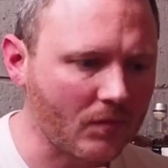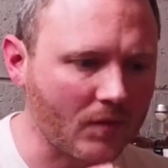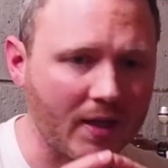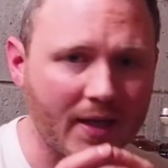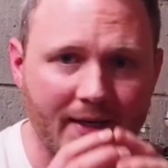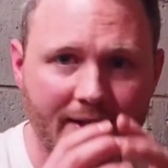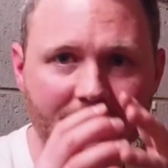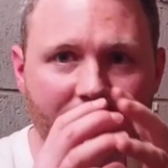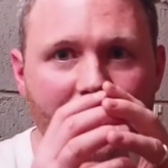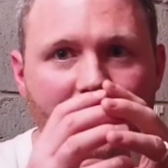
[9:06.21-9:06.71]

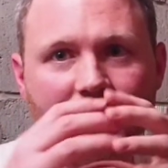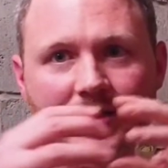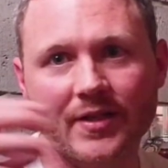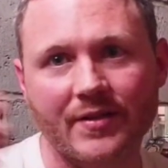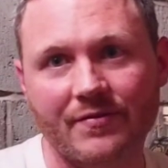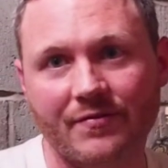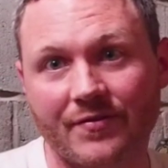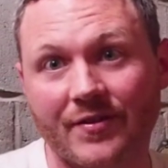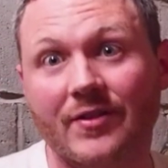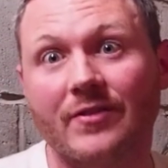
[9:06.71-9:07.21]
And it
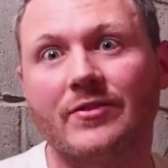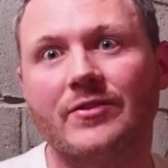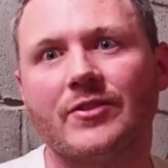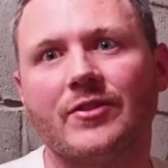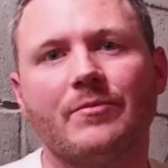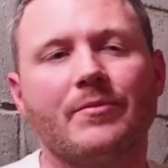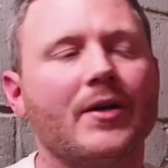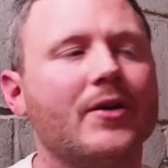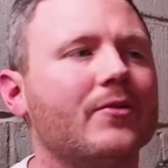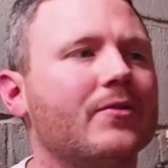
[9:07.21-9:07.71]
fills
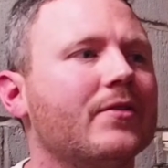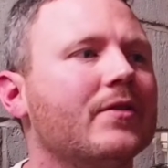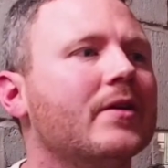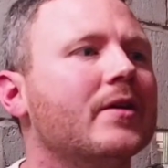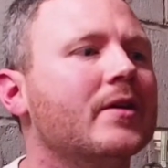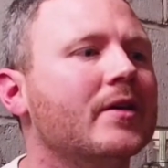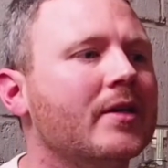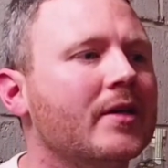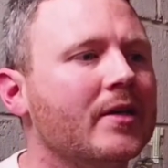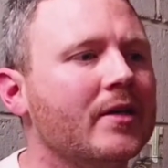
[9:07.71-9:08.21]
your mouth.
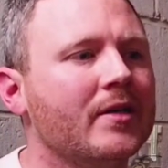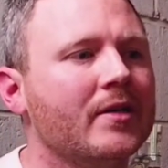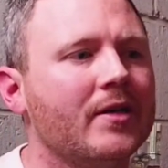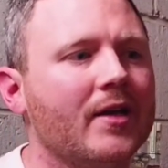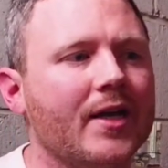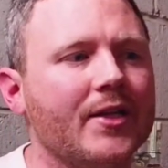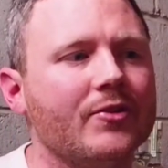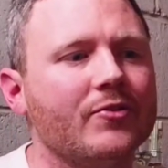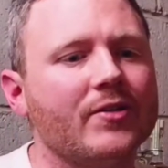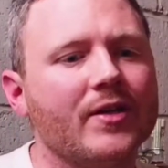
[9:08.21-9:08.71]

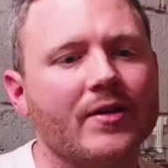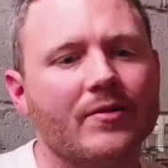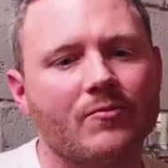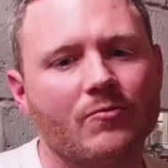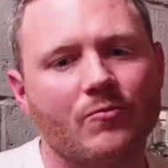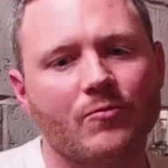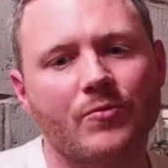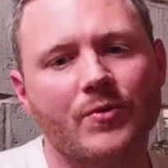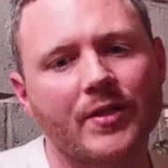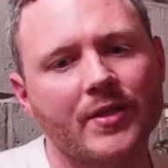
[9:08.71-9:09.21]
And you get
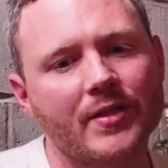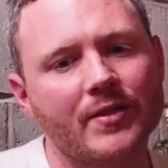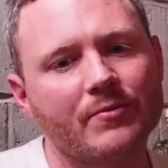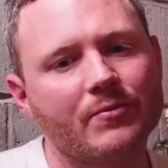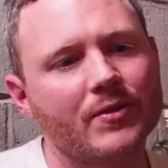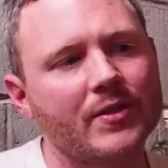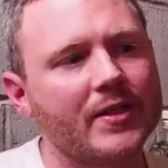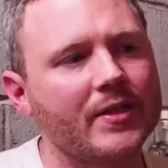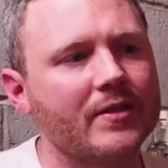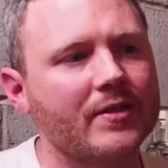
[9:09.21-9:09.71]
really,
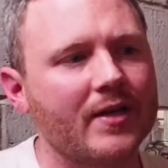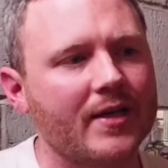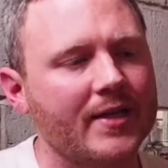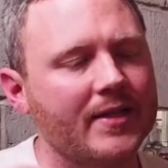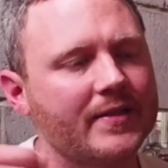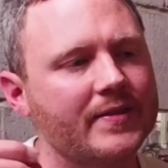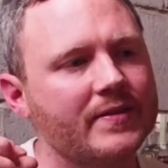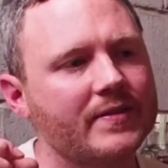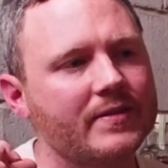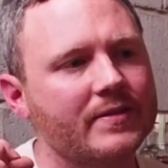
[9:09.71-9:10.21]
really
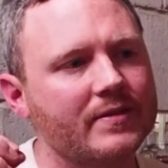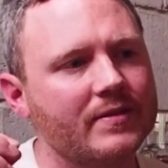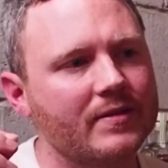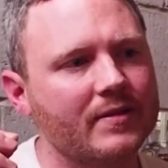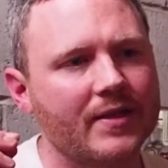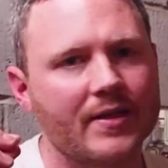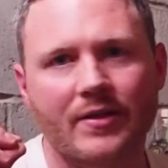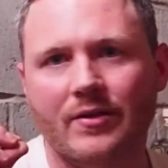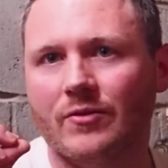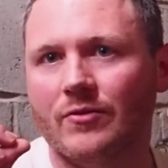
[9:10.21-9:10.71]
nice,
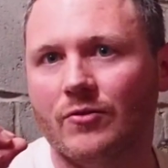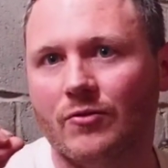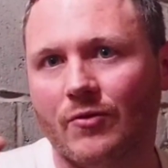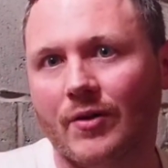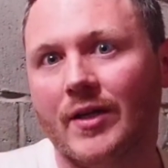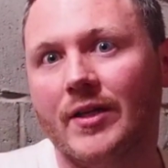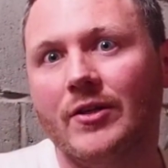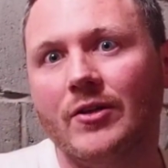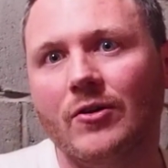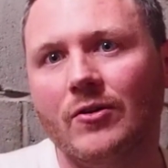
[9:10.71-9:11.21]
like
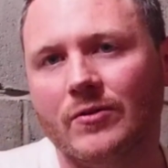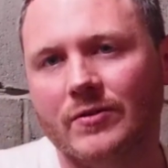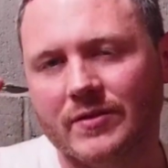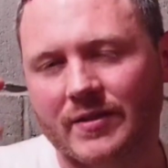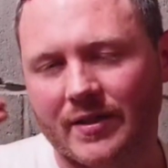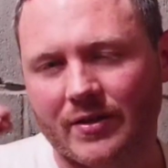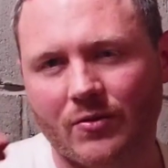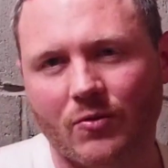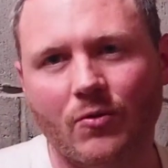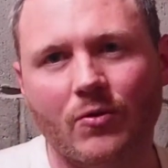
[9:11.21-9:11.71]
grain notes,
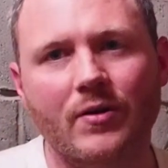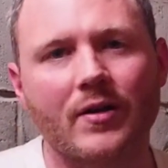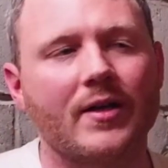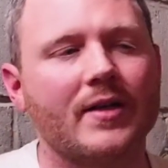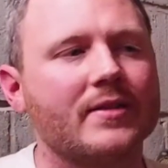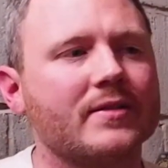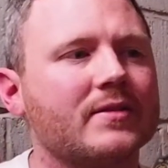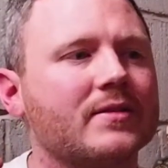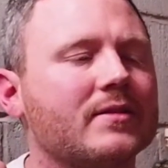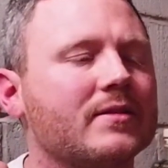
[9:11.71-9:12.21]
like corn
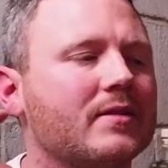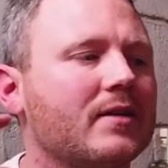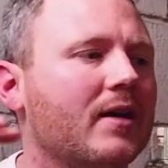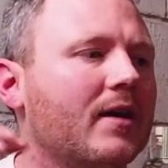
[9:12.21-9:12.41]
husk.